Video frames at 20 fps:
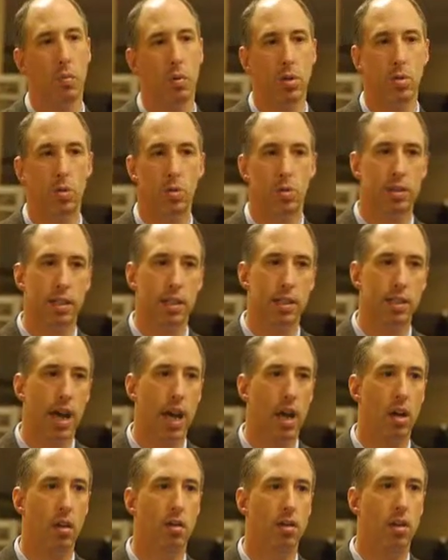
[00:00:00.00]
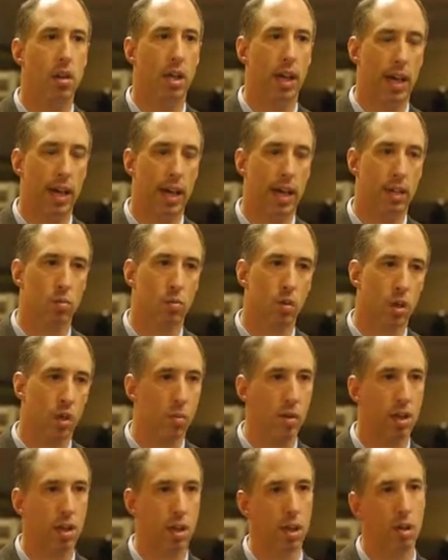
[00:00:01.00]
we will sit down and
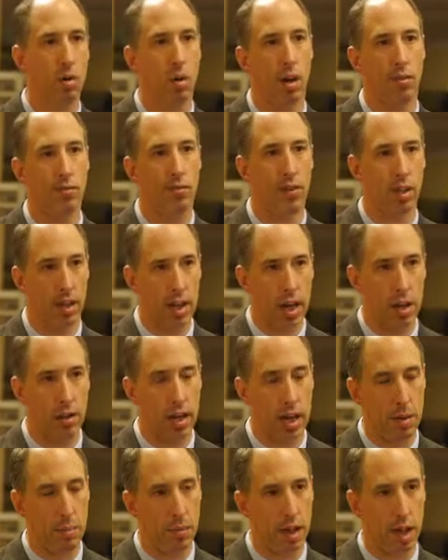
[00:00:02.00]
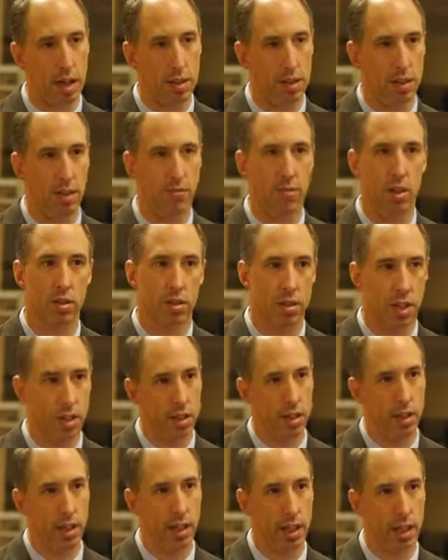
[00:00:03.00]
work with you on filling out the application if there's
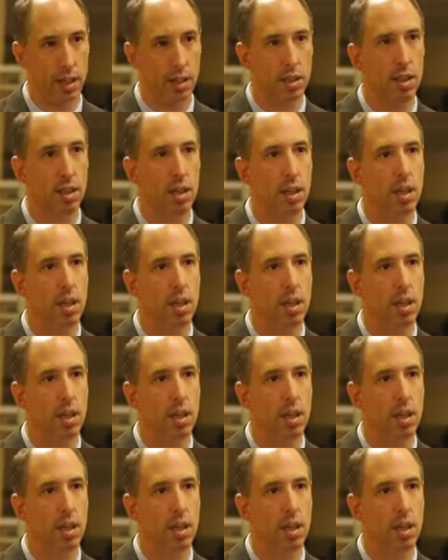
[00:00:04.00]
such a need.